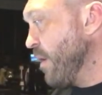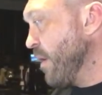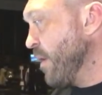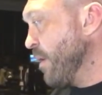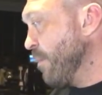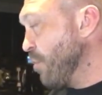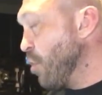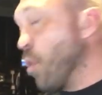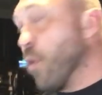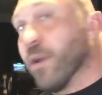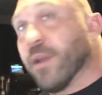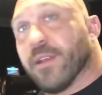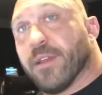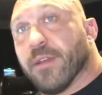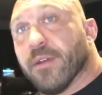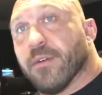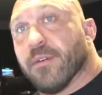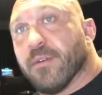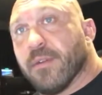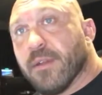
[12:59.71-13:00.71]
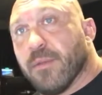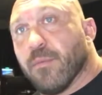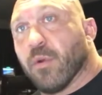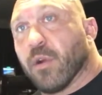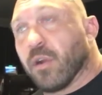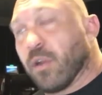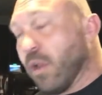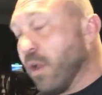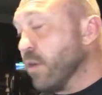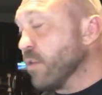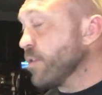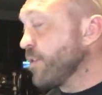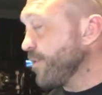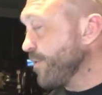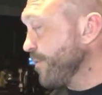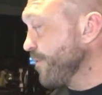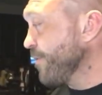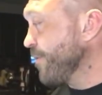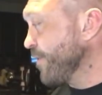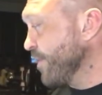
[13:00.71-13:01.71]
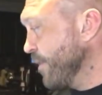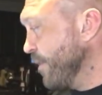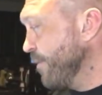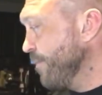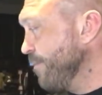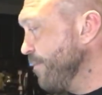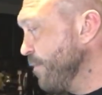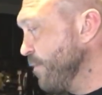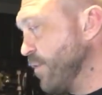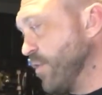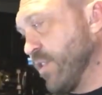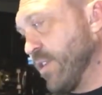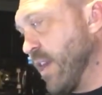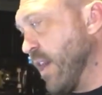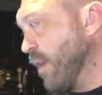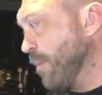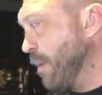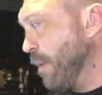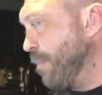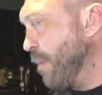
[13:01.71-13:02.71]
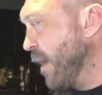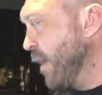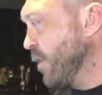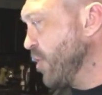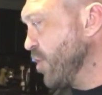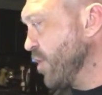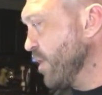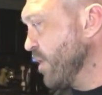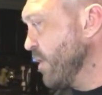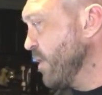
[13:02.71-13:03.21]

I'm going to, and we're close, so you just got to be patient.